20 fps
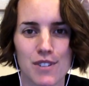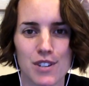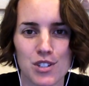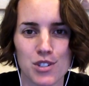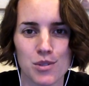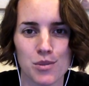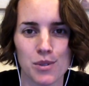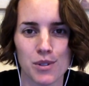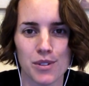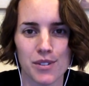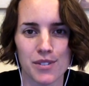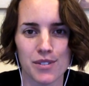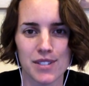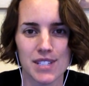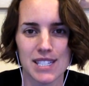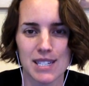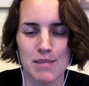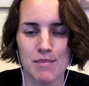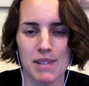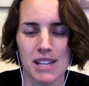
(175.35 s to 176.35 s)
visual
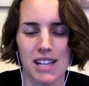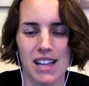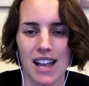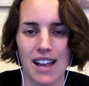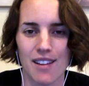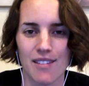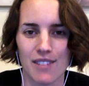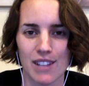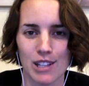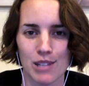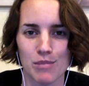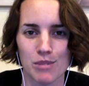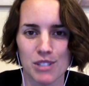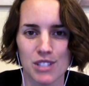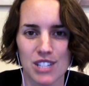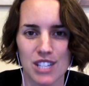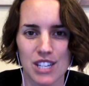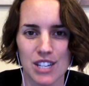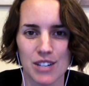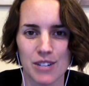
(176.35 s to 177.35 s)
stimuli available
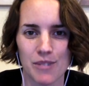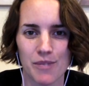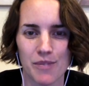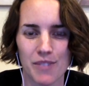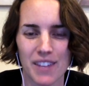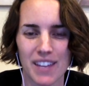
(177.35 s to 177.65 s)
to you.